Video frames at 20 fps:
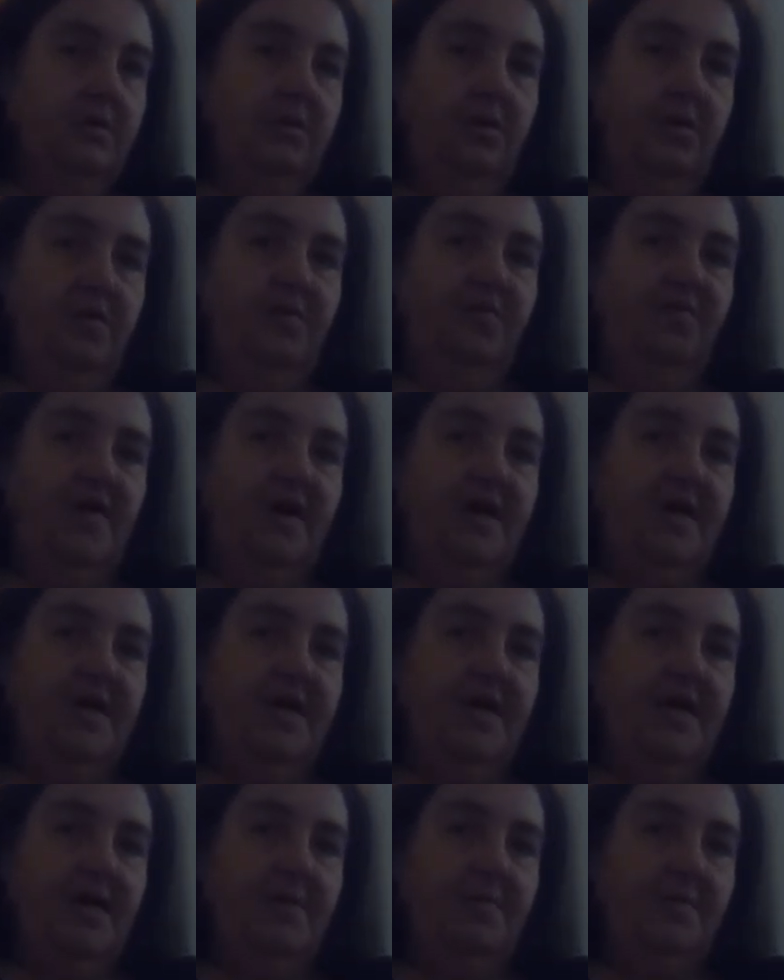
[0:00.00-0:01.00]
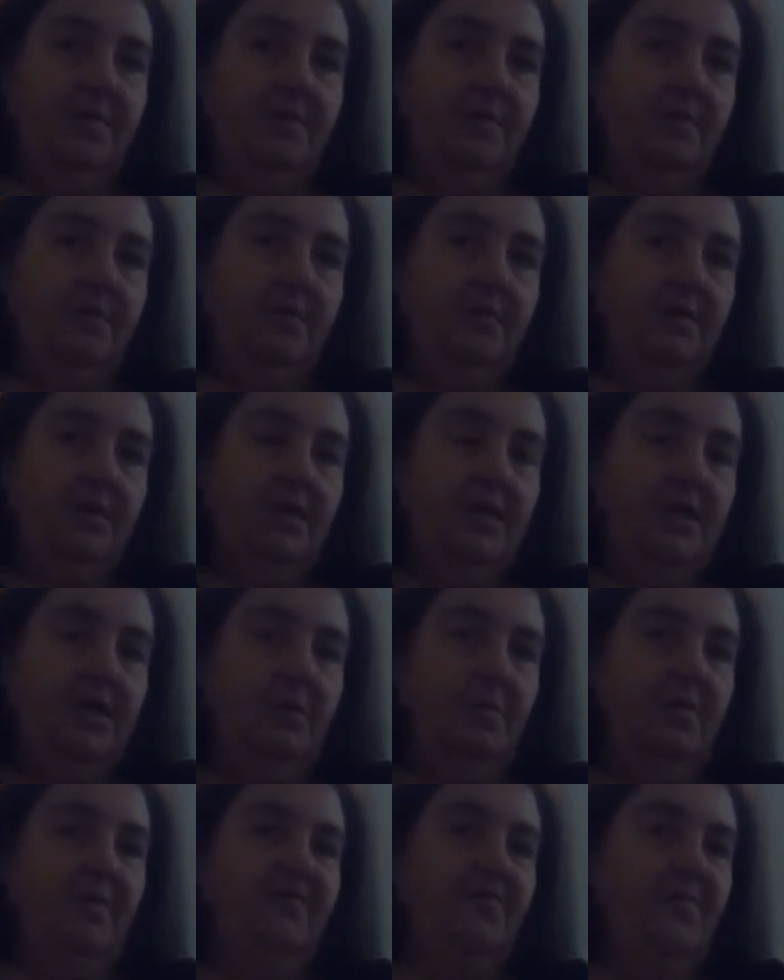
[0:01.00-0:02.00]
you fucking name it,
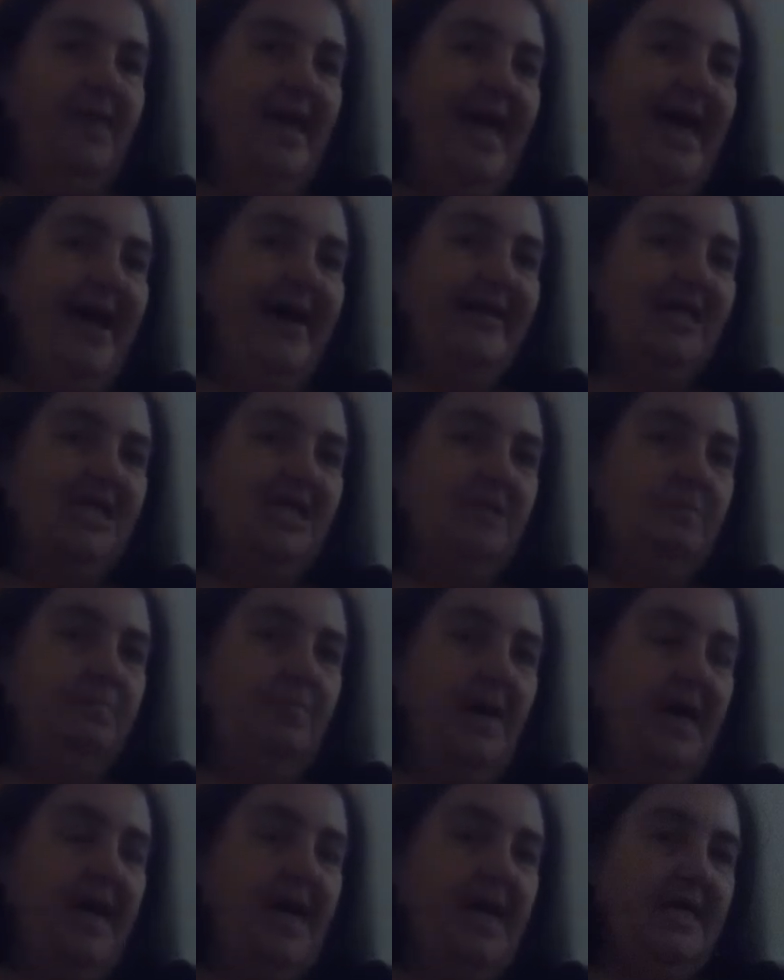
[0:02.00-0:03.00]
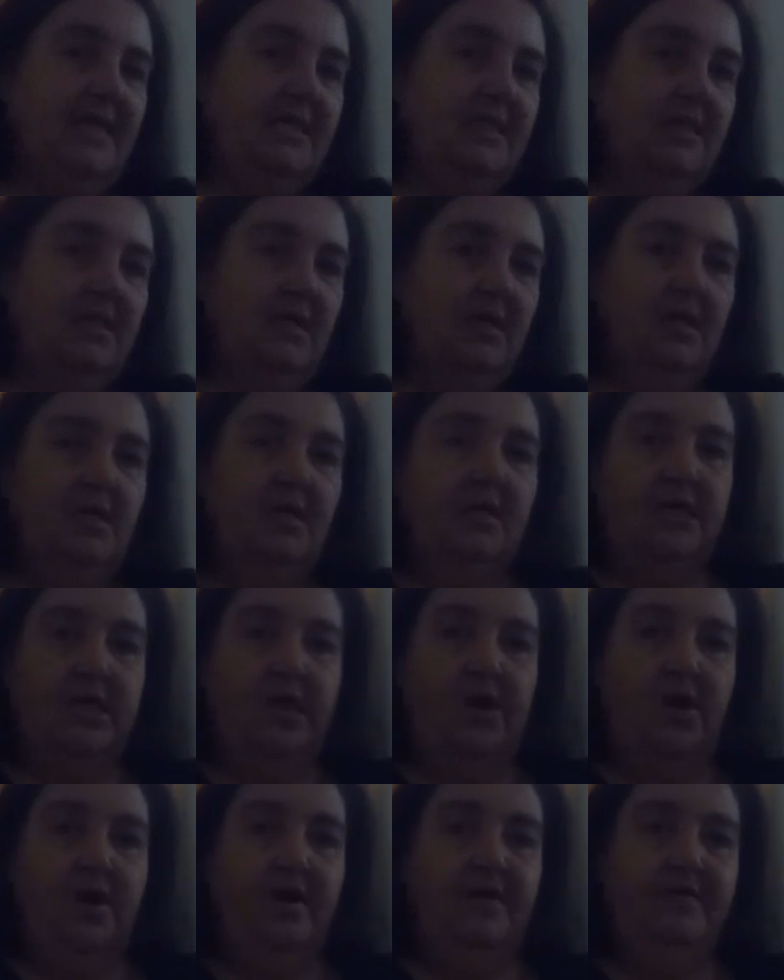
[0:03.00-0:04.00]
coming from outer space,
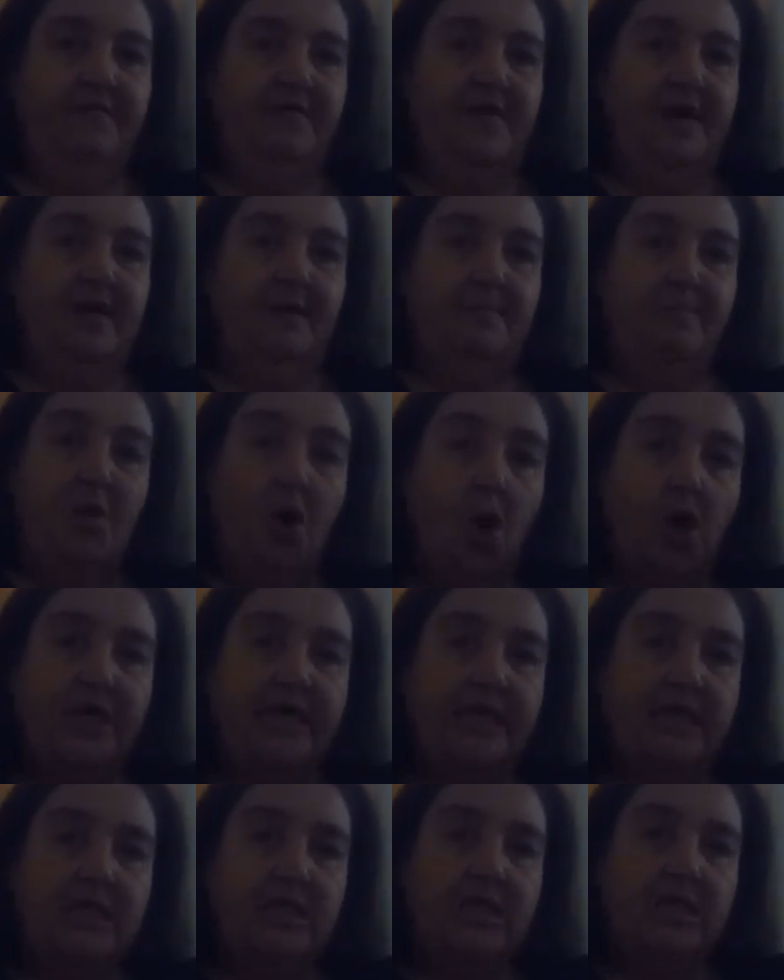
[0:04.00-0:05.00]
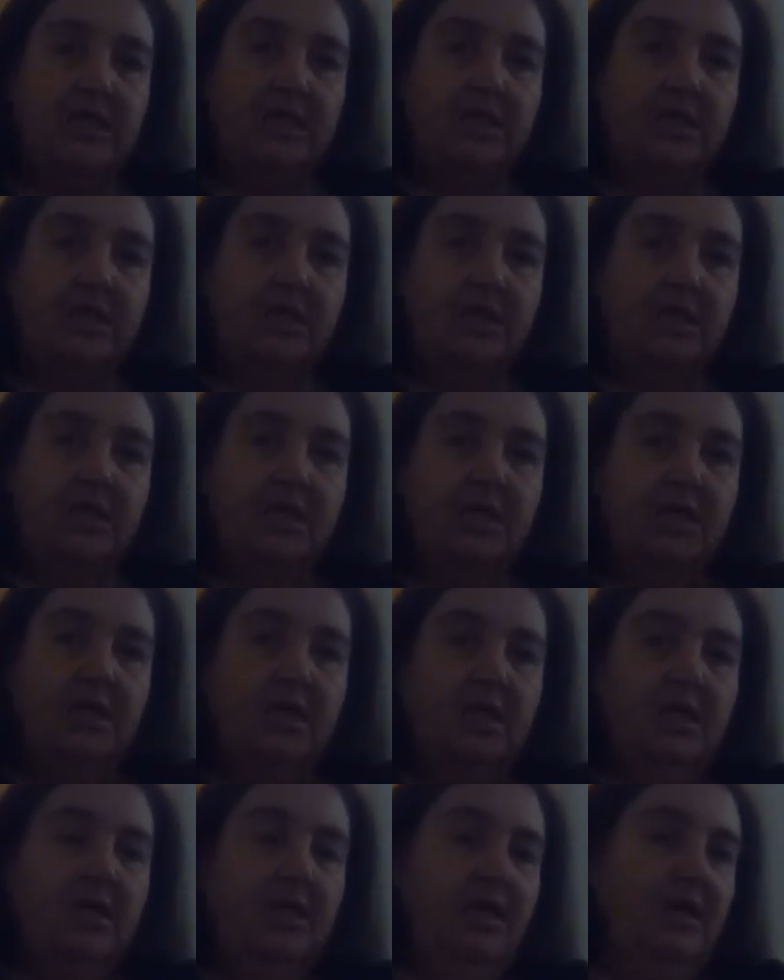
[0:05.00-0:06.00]
their own fucking pocket,
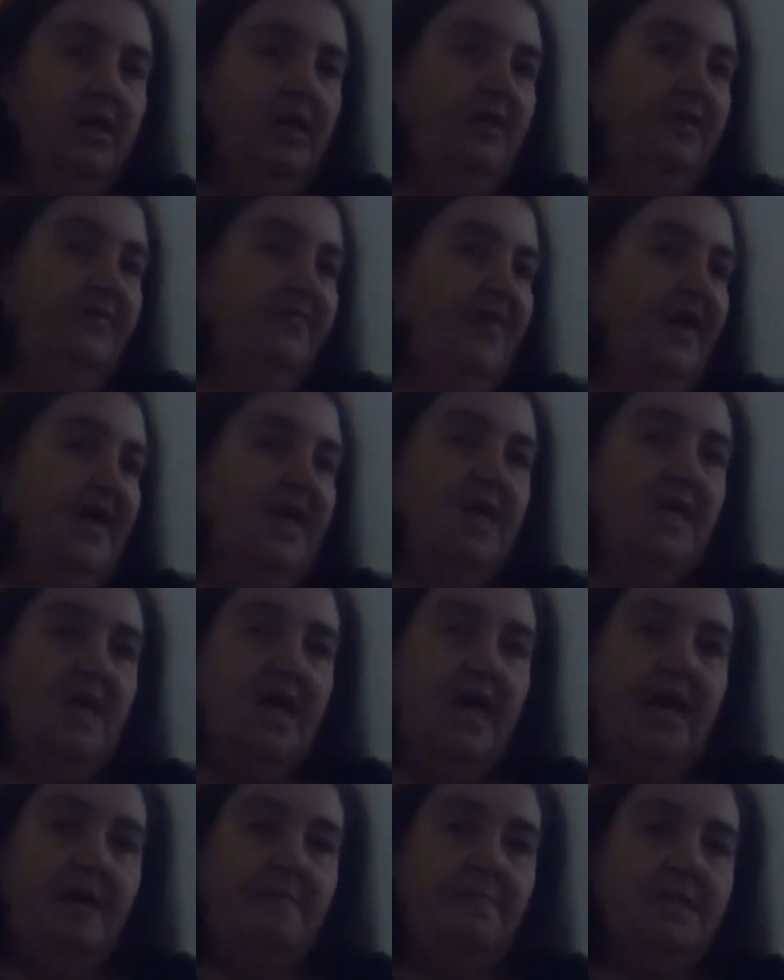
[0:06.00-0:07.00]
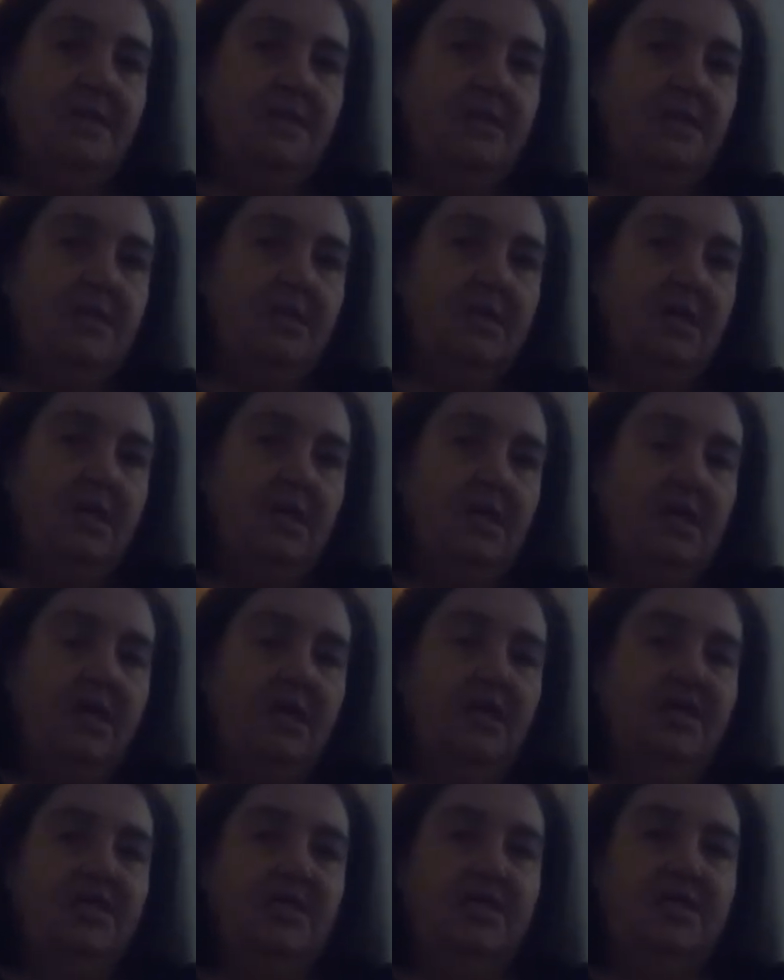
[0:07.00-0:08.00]
fucking neighbours.
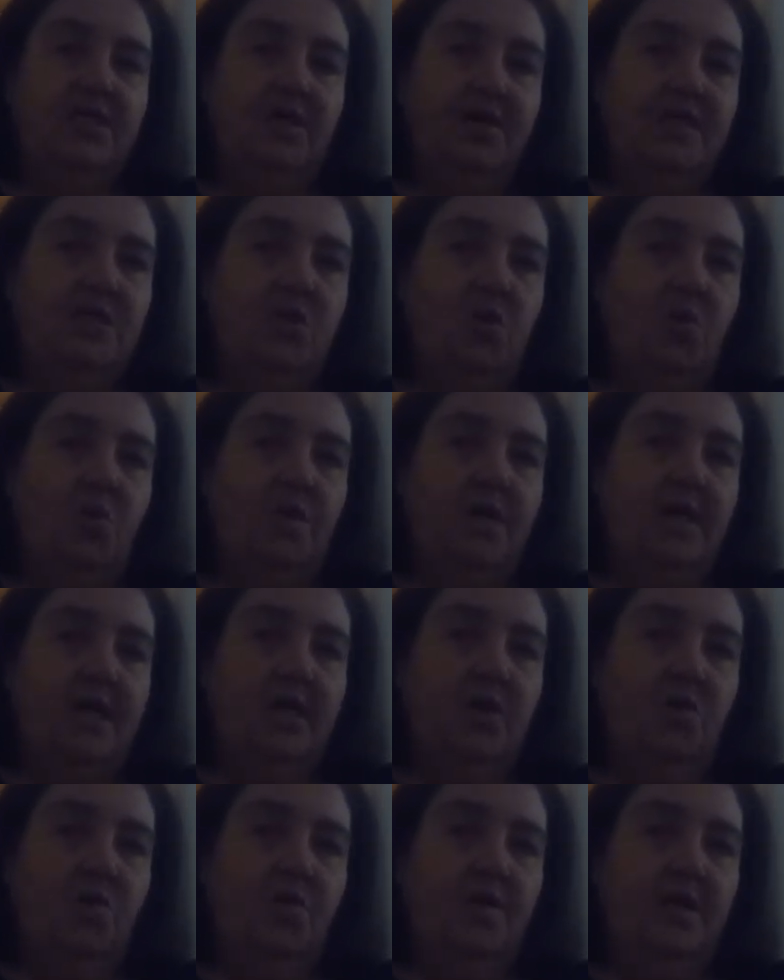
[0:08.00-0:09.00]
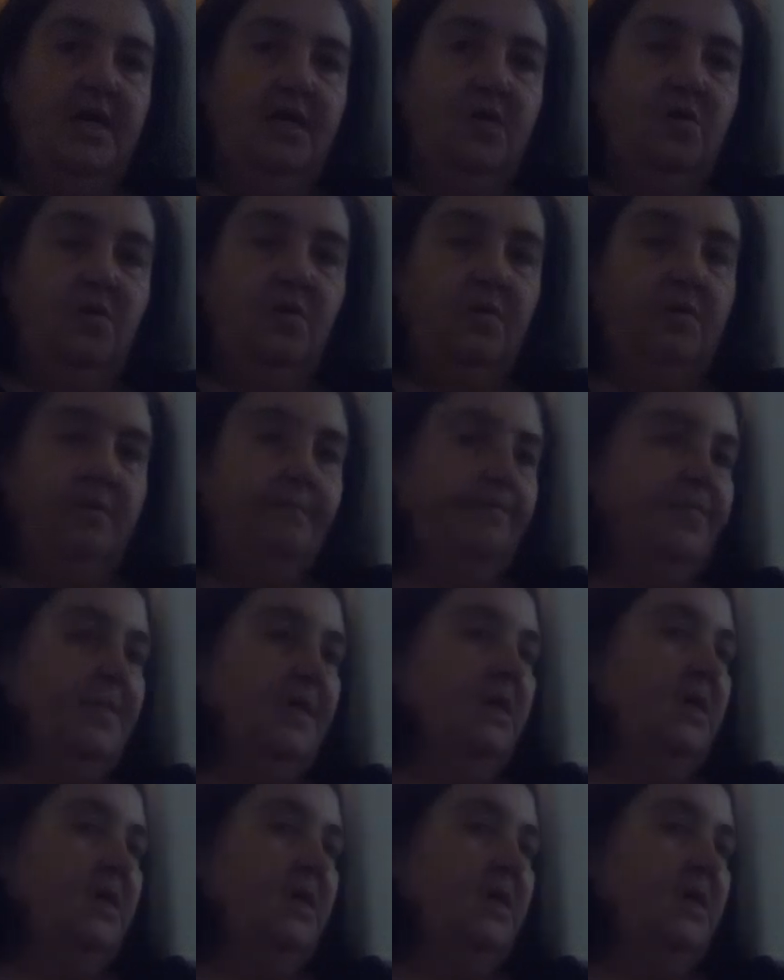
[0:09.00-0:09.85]
It just goes on and on and on.